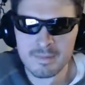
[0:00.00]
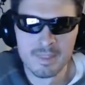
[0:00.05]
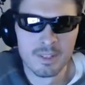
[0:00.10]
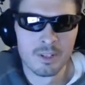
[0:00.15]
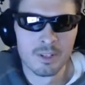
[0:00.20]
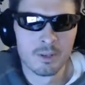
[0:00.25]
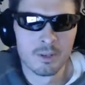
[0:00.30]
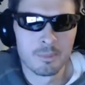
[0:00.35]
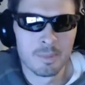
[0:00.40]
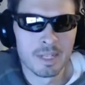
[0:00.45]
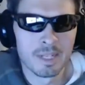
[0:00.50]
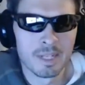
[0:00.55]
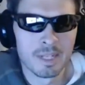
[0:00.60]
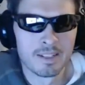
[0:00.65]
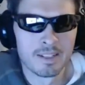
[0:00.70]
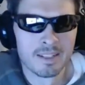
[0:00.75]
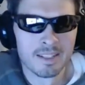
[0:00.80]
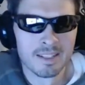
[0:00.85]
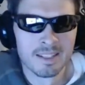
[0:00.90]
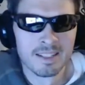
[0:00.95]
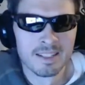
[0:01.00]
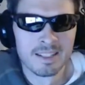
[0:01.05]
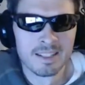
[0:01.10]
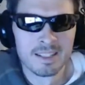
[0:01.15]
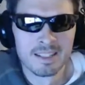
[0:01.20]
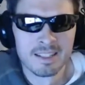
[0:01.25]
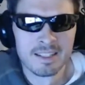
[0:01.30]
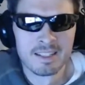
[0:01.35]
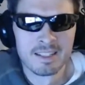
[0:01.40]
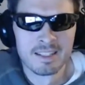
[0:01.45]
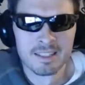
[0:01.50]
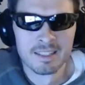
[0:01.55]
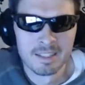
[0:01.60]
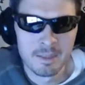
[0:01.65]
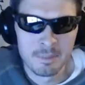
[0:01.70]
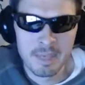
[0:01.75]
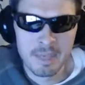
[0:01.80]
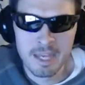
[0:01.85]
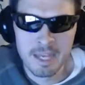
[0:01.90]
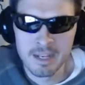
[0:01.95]
man. I'm
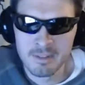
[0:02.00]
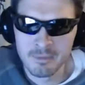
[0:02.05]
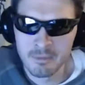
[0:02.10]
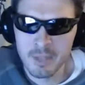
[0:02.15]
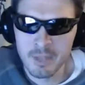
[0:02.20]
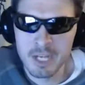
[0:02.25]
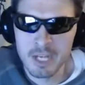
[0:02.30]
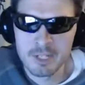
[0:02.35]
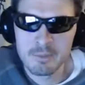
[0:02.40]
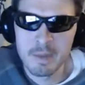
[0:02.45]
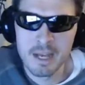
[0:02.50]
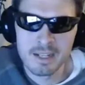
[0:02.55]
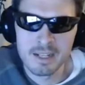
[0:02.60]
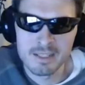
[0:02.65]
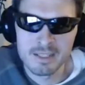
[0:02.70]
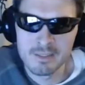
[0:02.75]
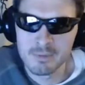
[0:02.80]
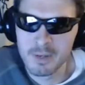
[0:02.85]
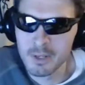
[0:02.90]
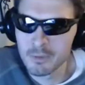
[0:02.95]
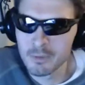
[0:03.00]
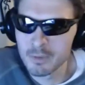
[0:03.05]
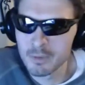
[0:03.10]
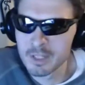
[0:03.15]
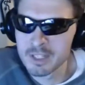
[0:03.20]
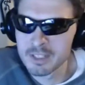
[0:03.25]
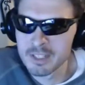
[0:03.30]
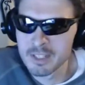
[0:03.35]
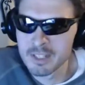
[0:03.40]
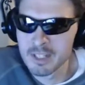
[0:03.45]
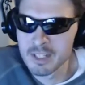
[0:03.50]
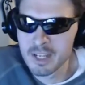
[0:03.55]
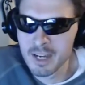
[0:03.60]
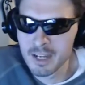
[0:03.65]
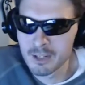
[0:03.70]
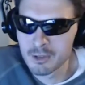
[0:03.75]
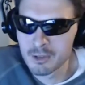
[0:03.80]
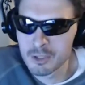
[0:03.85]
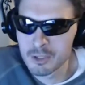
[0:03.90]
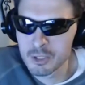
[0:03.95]
getting flashbacks of Final Fantasy
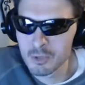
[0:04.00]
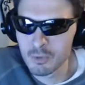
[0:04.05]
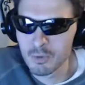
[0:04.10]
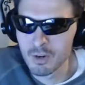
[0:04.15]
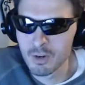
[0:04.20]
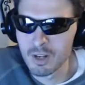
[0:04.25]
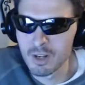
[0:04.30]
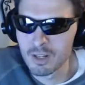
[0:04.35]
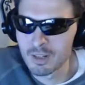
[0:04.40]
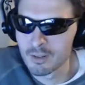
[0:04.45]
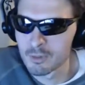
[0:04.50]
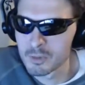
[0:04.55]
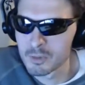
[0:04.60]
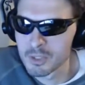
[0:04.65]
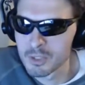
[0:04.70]
Crystal Chronicles.